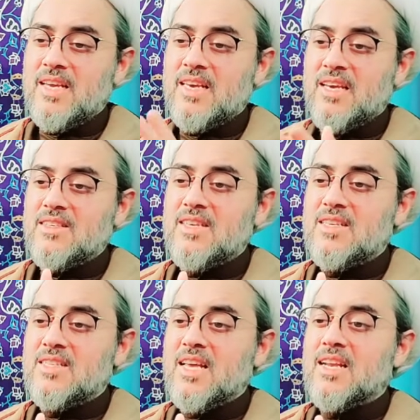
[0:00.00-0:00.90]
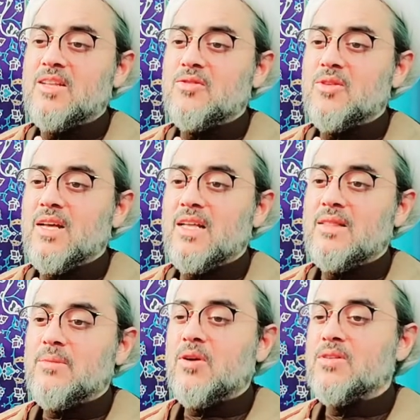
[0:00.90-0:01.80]
Here says Laylatul
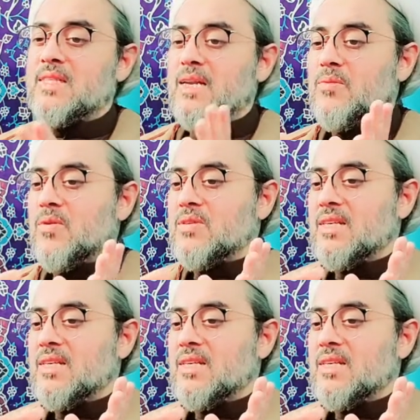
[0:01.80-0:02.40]
Qadr because that was